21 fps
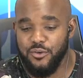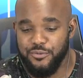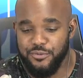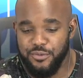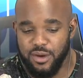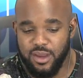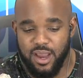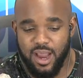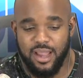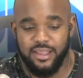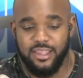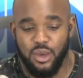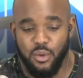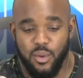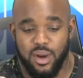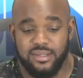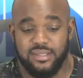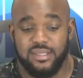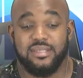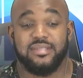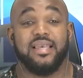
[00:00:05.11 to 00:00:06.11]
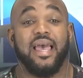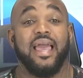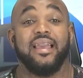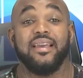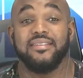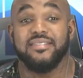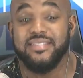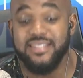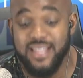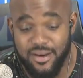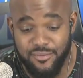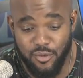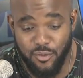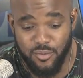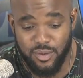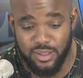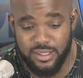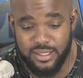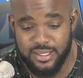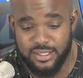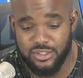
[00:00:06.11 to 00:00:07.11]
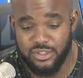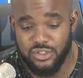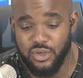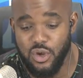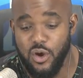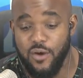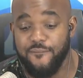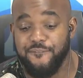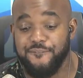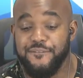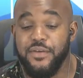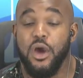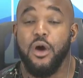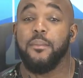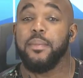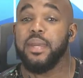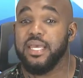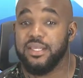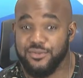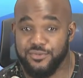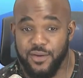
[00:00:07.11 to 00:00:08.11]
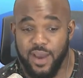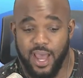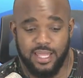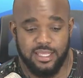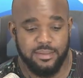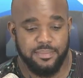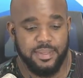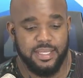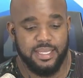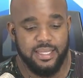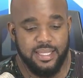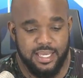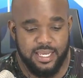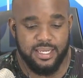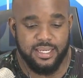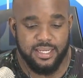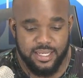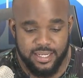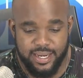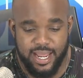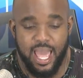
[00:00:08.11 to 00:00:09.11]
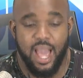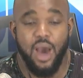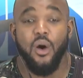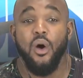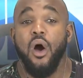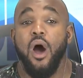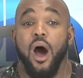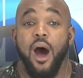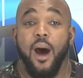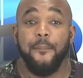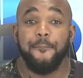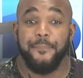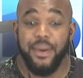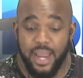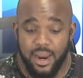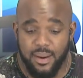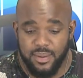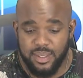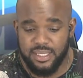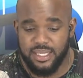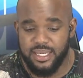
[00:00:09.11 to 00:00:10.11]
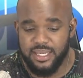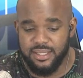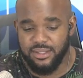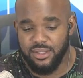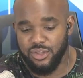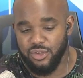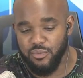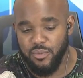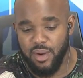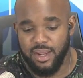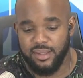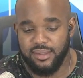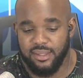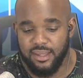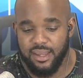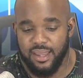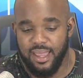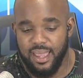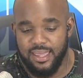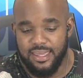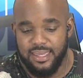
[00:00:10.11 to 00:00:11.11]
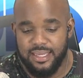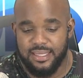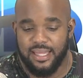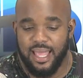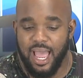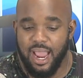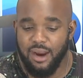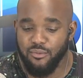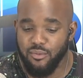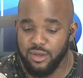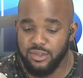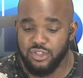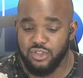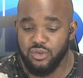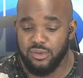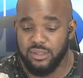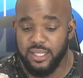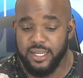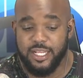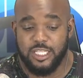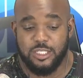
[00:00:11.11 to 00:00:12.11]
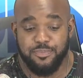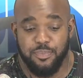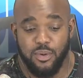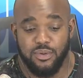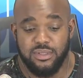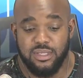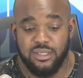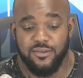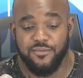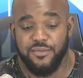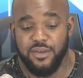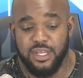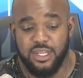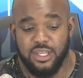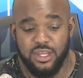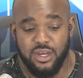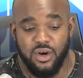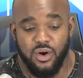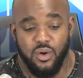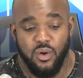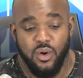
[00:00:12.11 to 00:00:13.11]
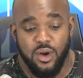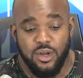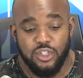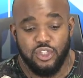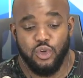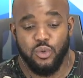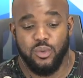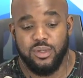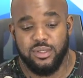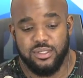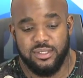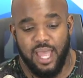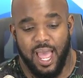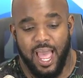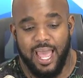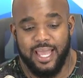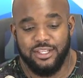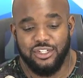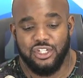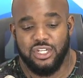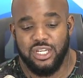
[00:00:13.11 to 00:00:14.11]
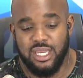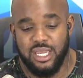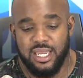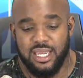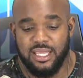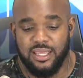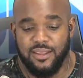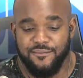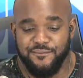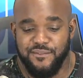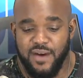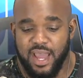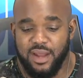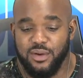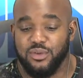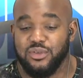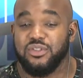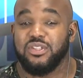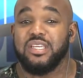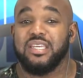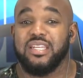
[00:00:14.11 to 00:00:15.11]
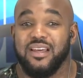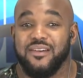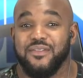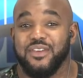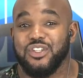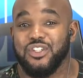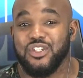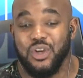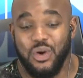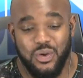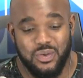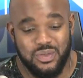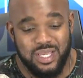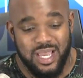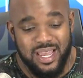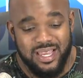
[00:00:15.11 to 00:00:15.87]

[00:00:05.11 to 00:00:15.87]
for Kanye West and Tyga's never-released song, Feel Me, has finally been leaked. Now, apparently, the director, Eli Russell Lennox, posted the video to his IG, and the final scene of it shows